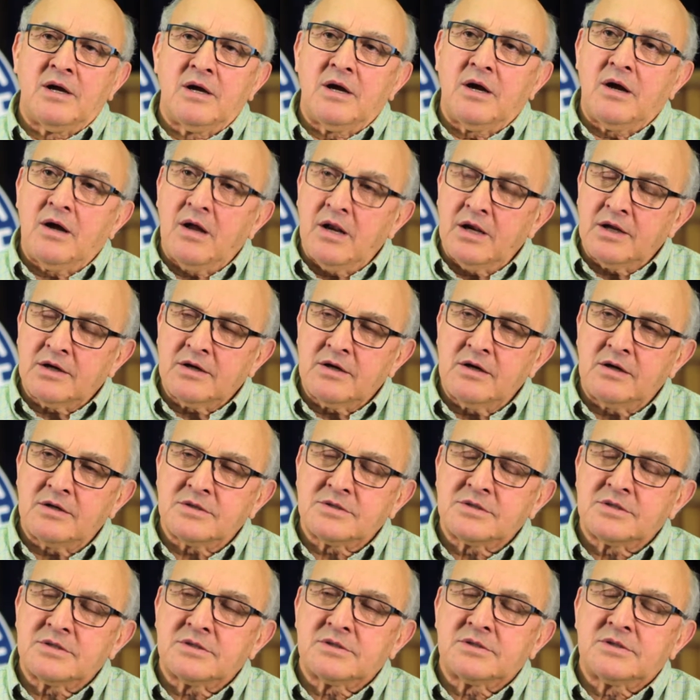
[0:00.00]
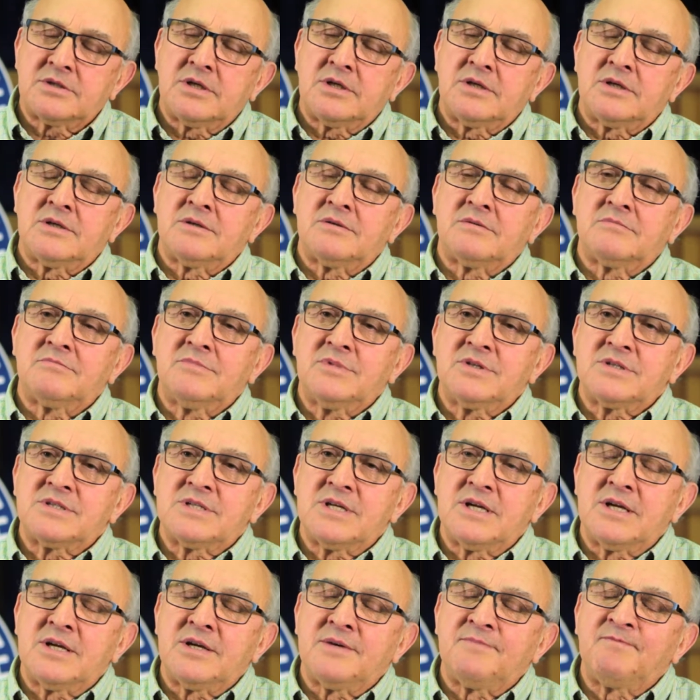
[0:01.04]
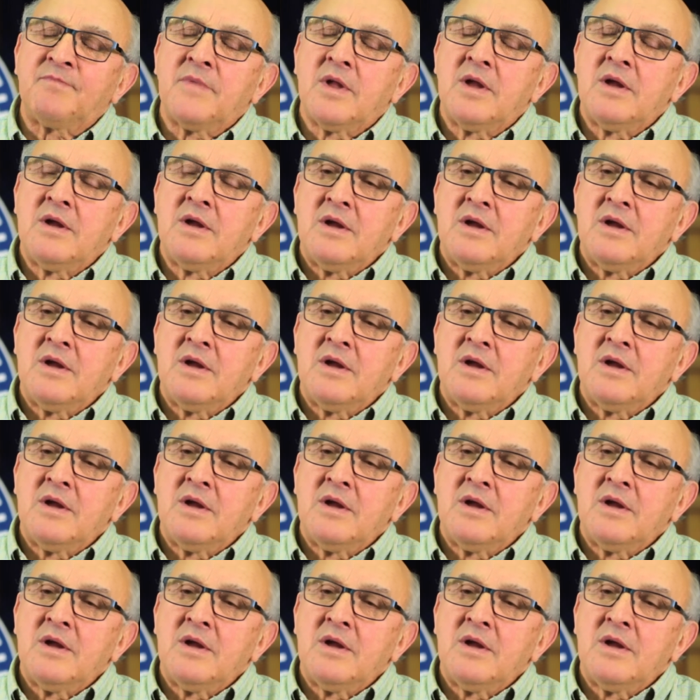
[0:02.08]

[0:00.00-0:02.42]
a Holocaust museum,